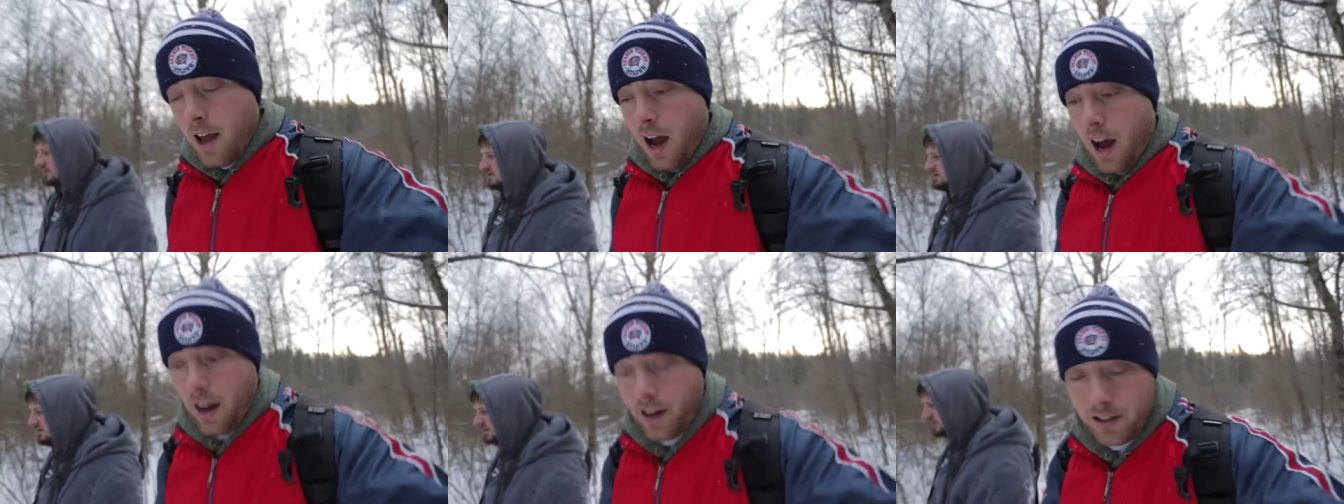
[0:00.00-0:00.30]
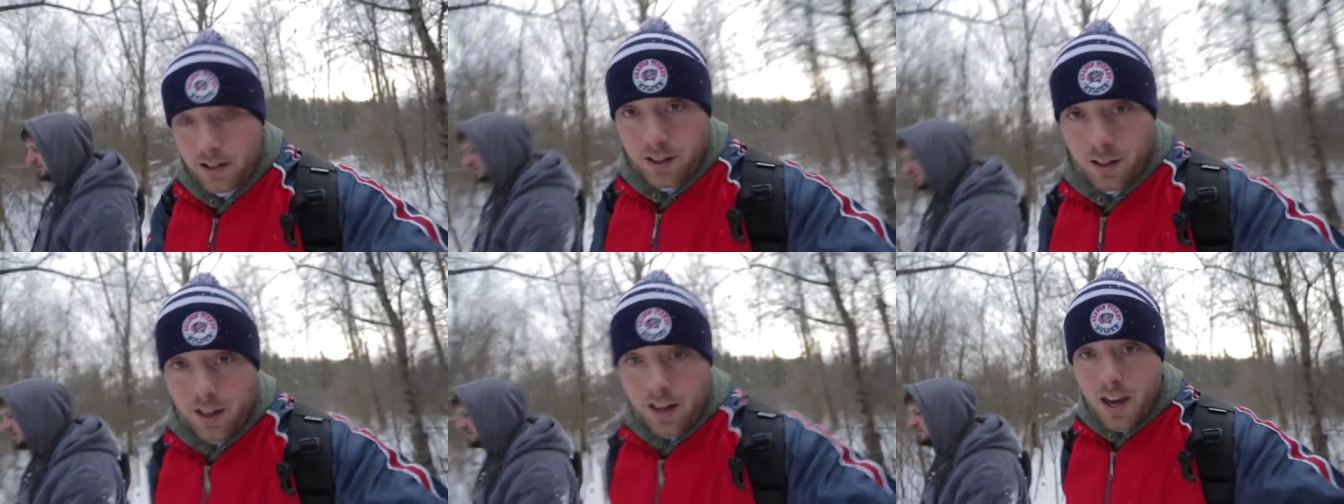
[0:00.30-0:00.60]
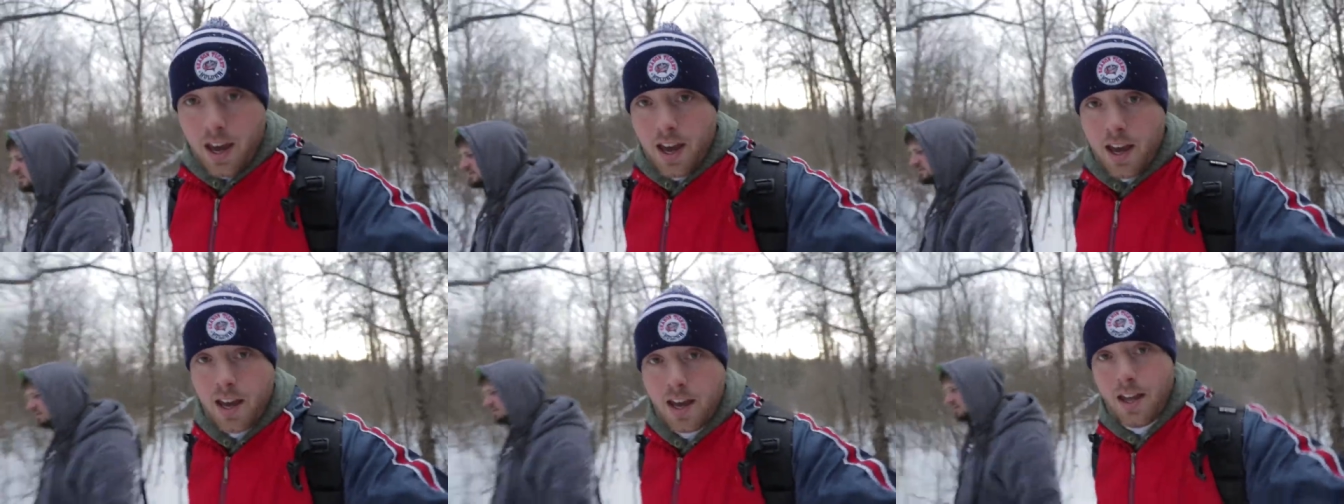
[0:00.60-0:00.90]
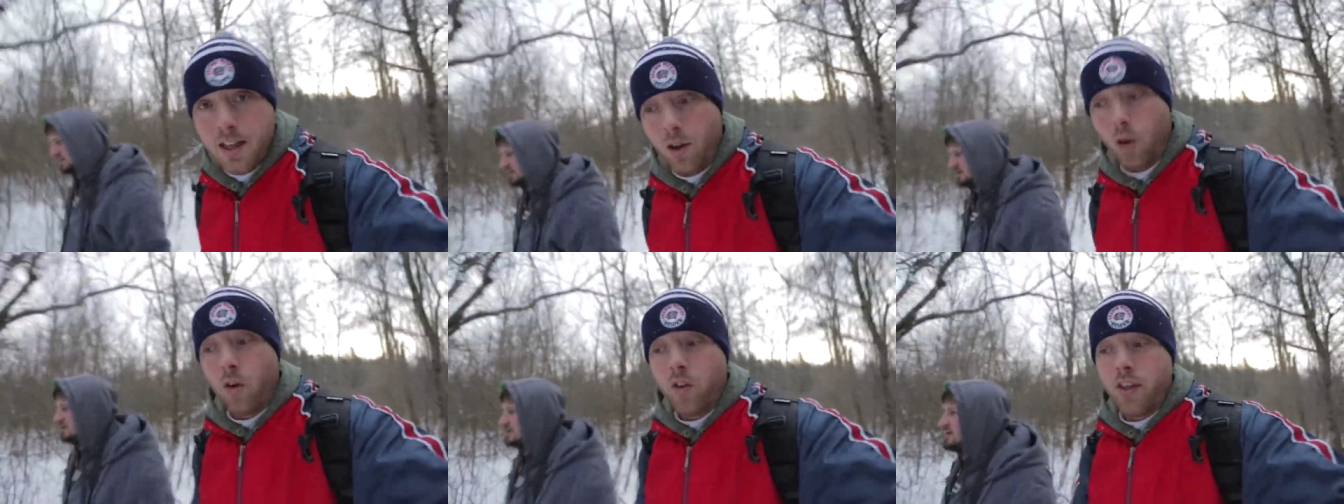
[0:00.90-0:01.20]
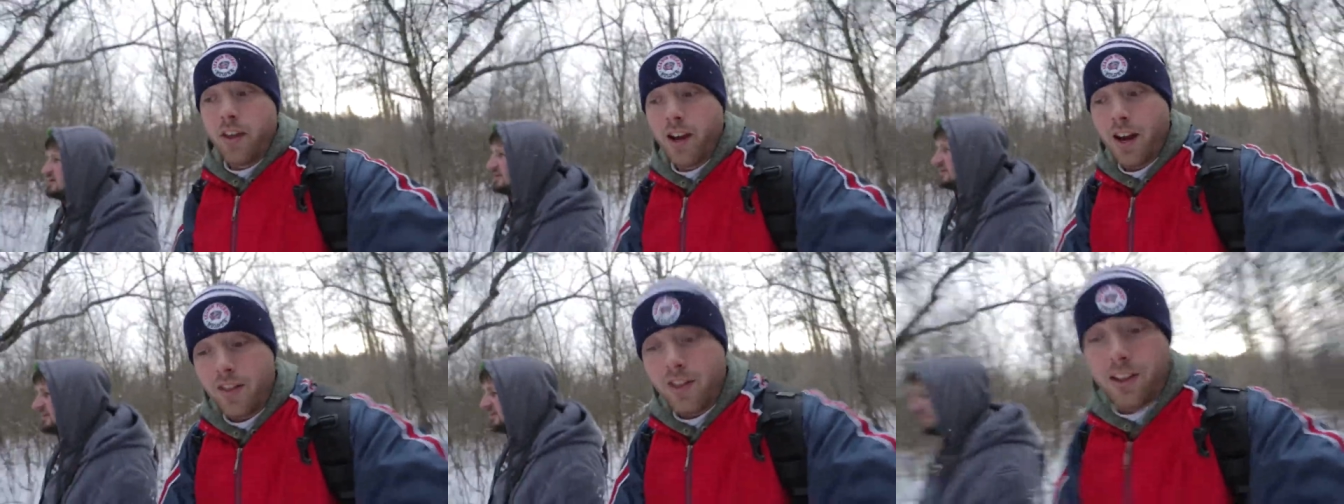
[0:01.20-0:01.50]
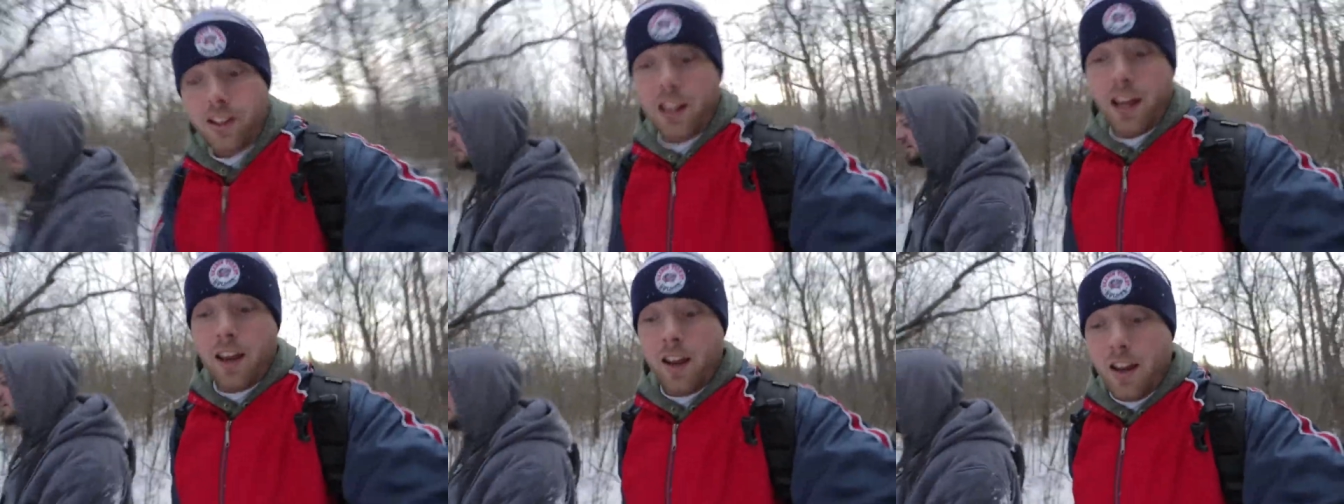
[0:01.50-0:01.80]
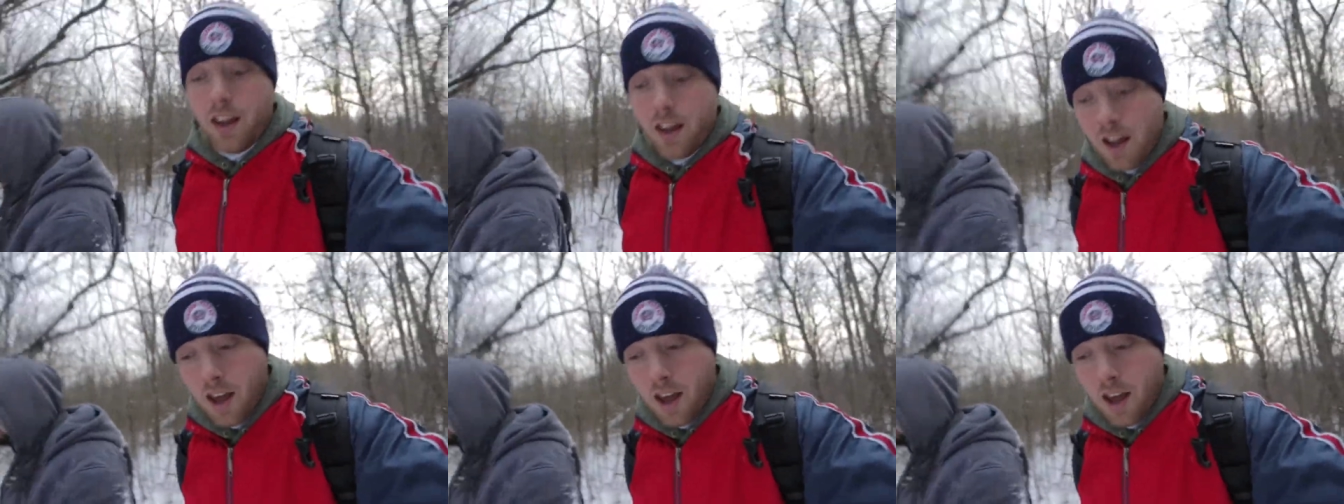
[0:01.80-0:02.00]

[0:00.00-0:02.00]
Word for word: honestly, the only thing I think that